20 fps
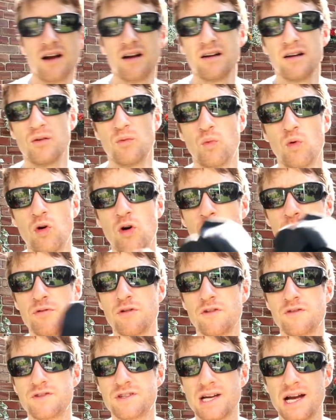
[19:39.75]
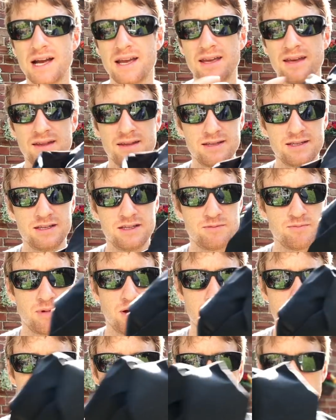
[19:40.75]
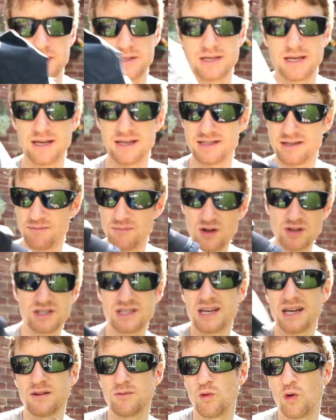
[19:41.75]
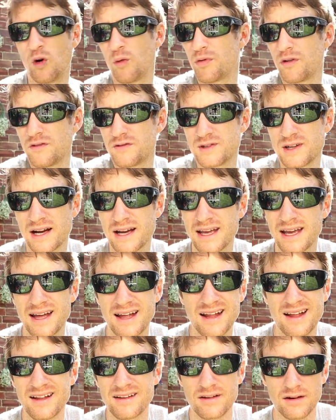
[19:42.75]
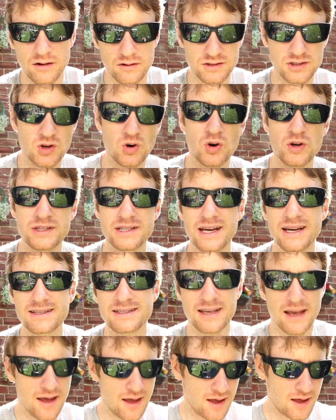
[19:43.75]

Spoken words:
Alright, waterproof jacket. This is my it's a Montane waterproof jacket, I don't know, it's Gore-Tex.